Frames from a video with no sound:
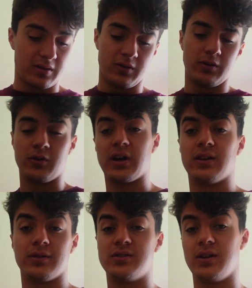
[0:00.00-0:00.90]
you you
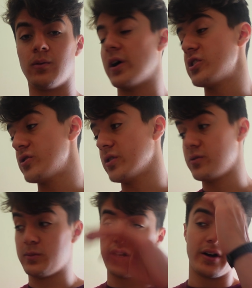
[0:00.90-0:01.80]
cannot see the watch,
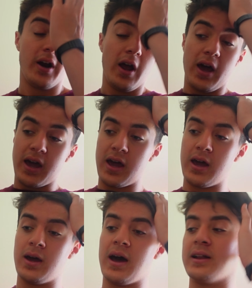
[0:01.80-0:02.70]
doesn't matter.
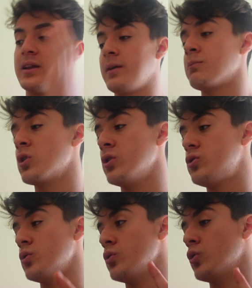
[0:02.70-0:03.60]
Uh, and I'm going
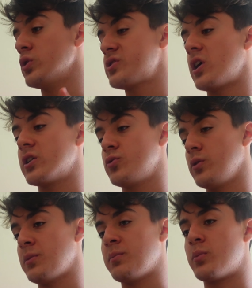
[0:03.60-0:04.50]
to start
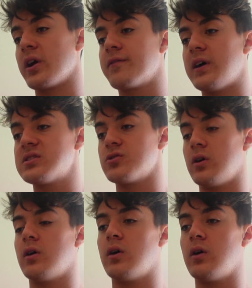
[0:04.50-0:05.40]
doing my breakfast,
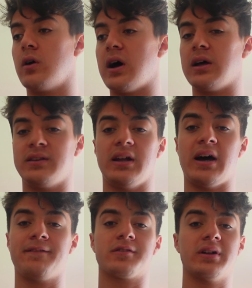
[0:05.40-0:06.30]
so
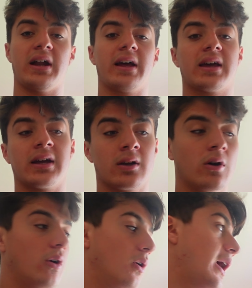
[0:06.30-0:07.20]
then after that I can
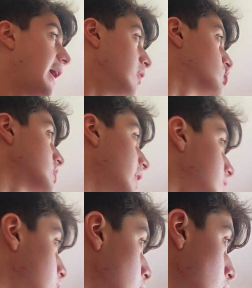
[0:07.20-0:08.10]
go
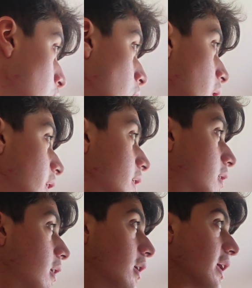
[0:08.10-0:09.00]
outside to
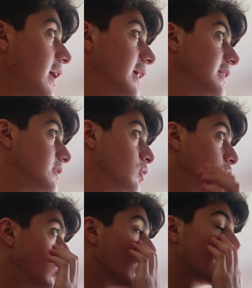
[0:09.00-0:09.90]
cut uh, to
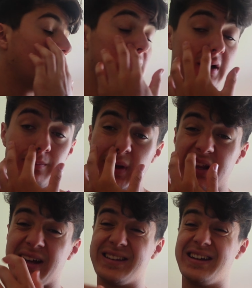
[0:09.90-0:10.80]
work a little
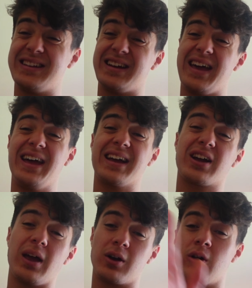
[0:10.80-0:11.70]
bit, and then
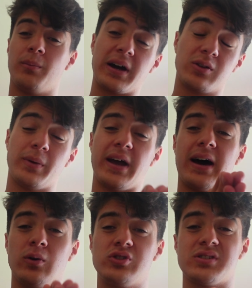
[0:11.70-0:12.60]
come back to my
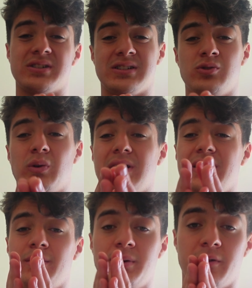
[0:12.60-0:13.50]
house and do a
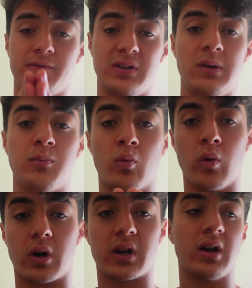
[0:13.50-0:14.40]
little bit of deep
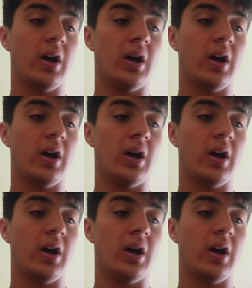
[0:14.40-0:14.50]
work.